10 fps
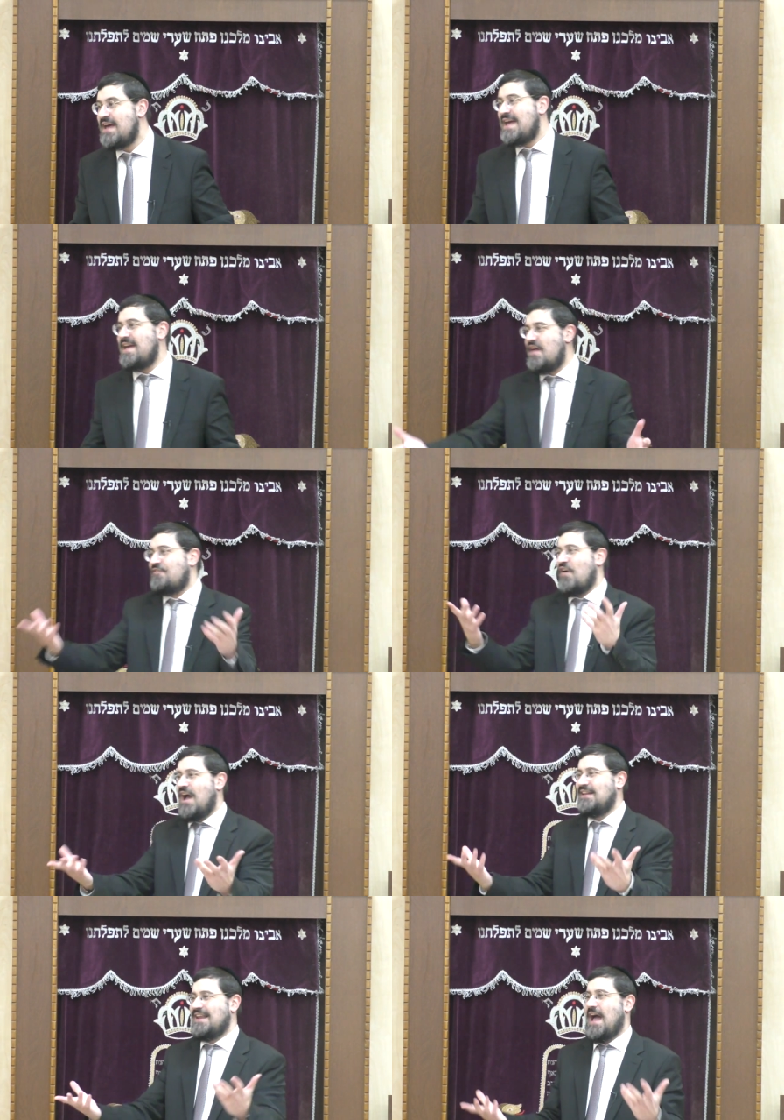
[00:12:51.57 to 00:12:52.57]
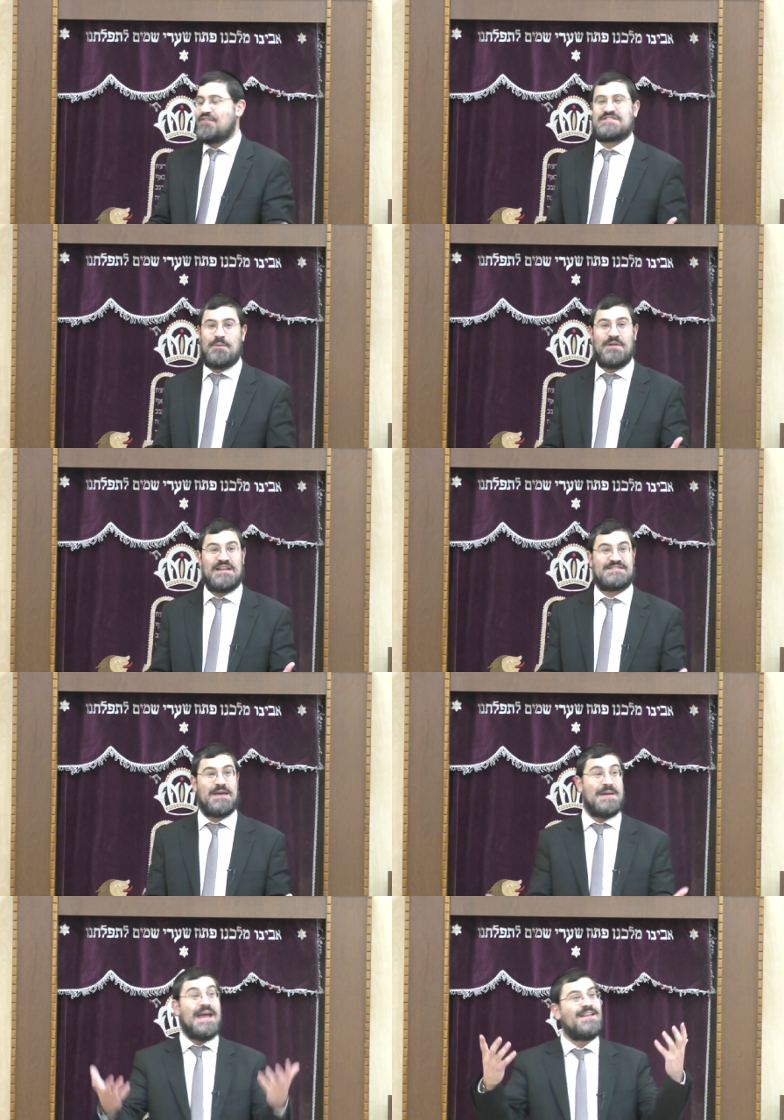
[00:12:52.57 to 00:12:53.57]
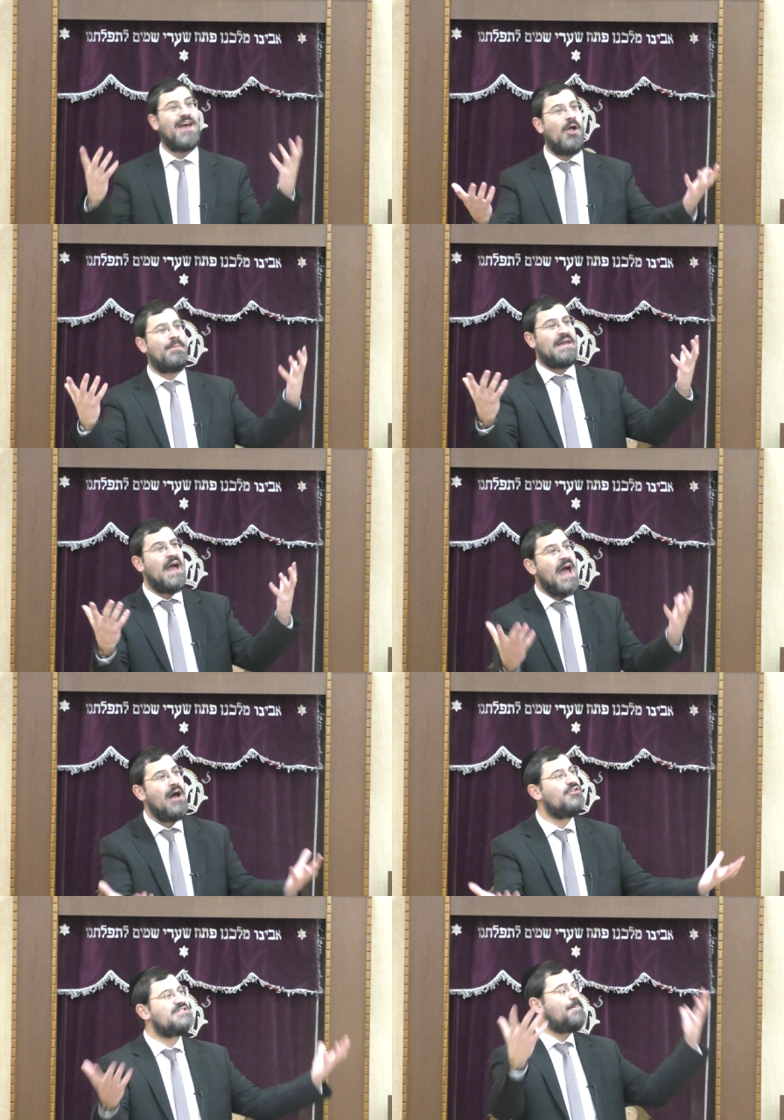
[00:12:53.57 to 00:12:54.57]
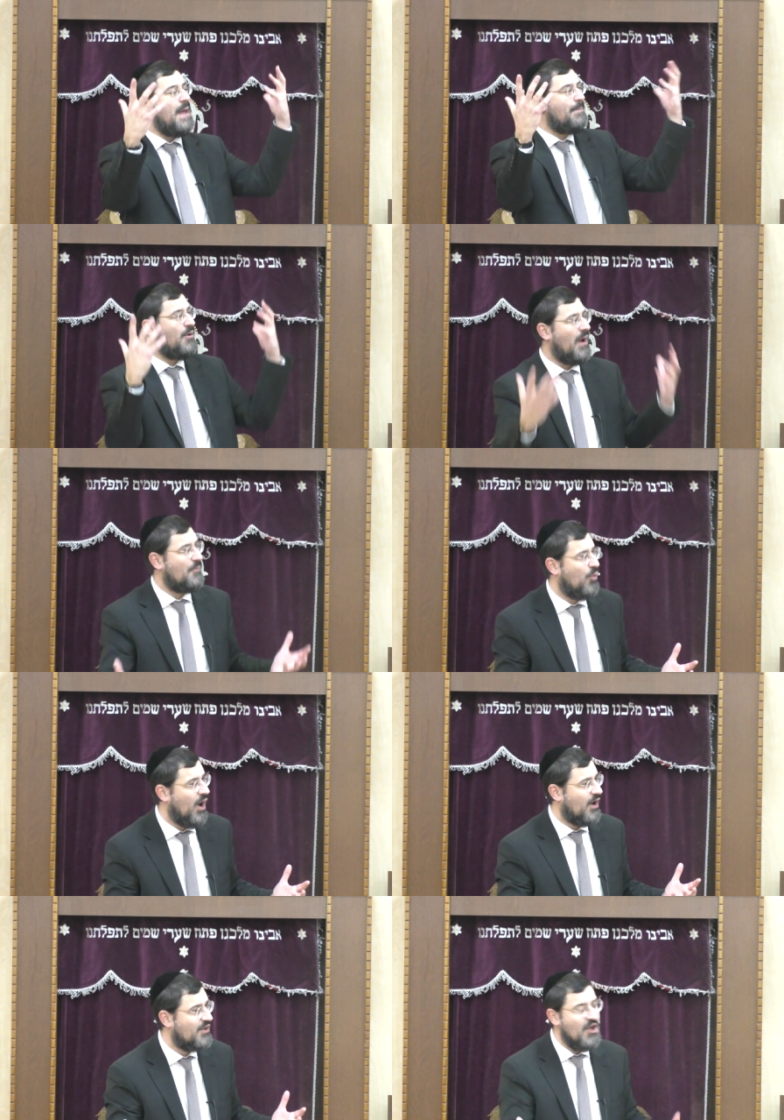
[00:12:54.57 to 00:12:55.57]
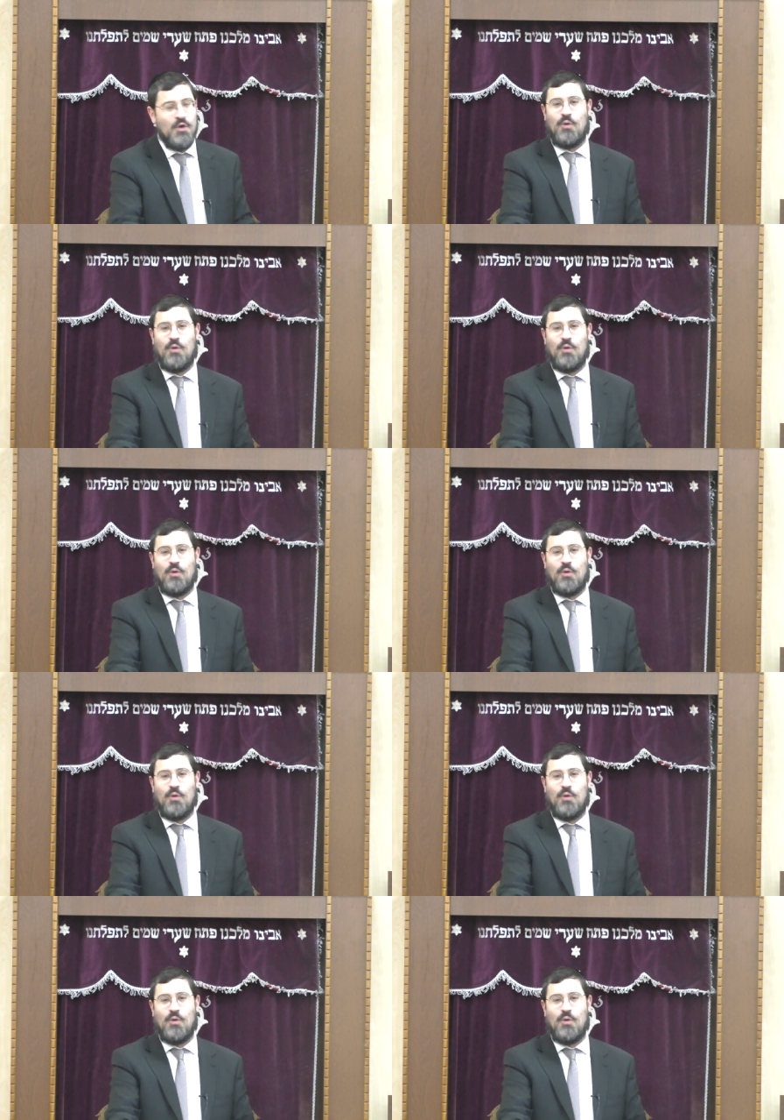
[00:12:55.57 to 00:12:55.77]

Here they finally have someone that's saying, tell me, how does the baby wipe work?